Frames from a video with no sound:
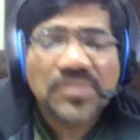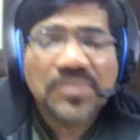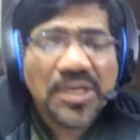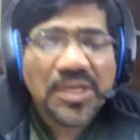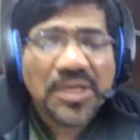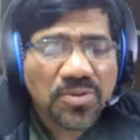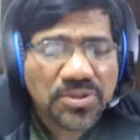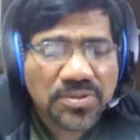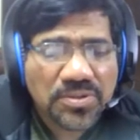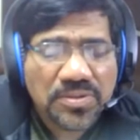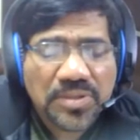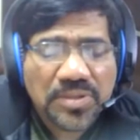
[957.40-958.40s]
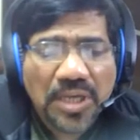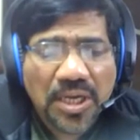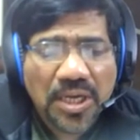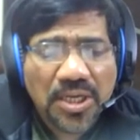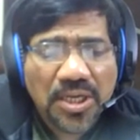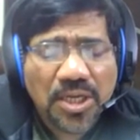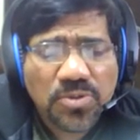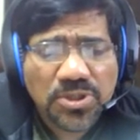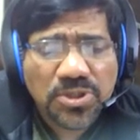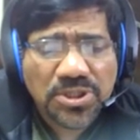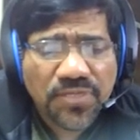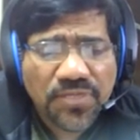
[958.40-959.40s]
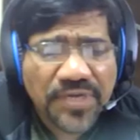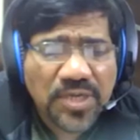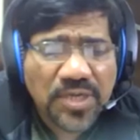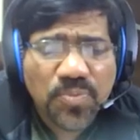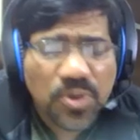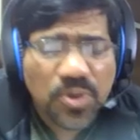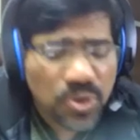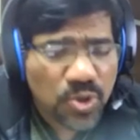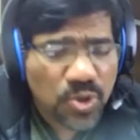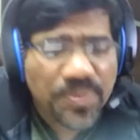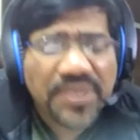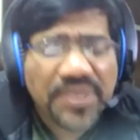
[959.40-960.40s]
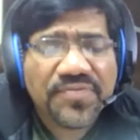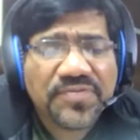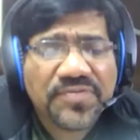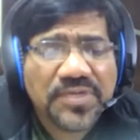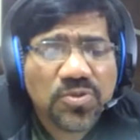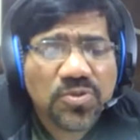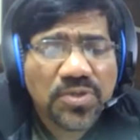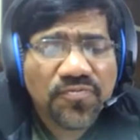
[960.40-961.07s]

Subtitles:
now, now this is a very important topic which we are doing: